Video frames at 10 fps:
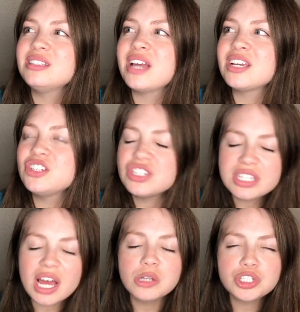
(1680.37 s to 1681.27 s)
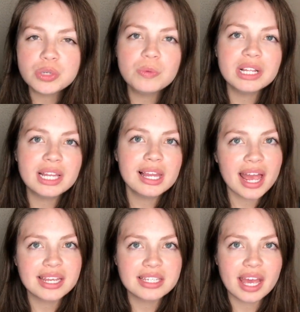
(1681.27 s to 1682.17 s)
I could just tell she really
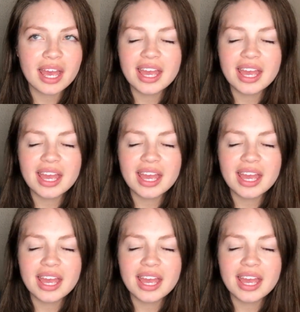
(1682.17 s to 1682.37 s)
liked it.